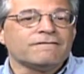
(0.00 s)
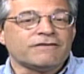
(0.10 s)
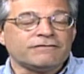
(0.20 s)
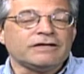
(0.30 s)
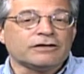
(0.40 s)

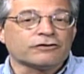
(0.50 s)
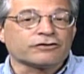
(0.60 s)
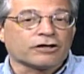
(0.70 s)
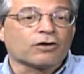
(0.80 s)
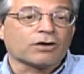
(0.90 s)
50 years
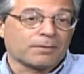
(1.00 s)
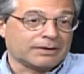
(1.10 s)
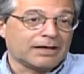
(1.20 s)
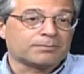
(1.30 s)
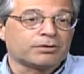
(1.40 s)
ago,
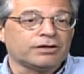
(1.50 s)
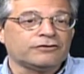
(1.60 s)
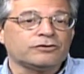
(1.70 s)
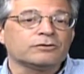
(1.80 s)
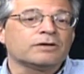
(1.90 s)
coming up pretty
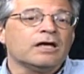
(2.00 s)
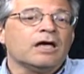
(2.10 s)
soon.